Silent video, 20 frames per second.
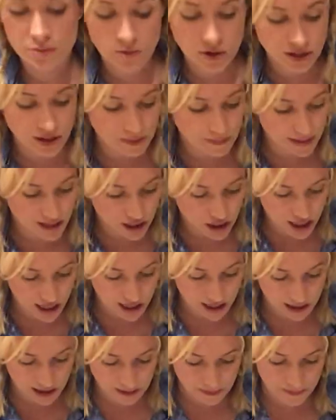was magic,
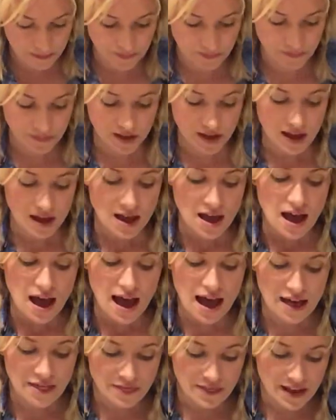
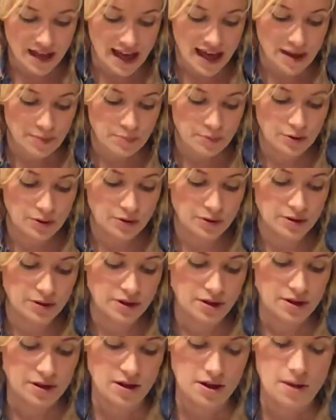and the apple
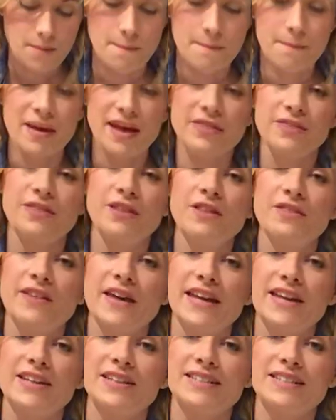meant that
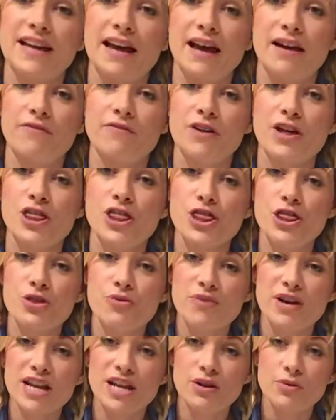they could have
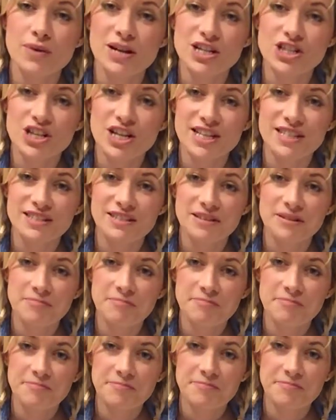3 wishes.
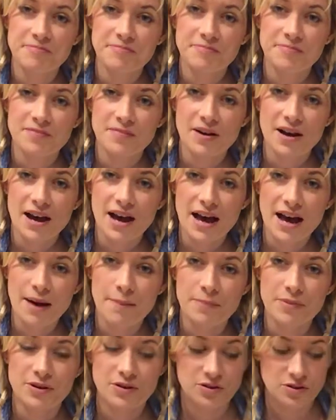
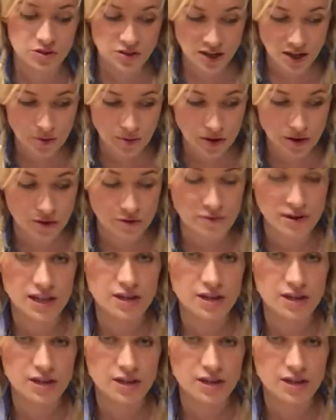And because there were 3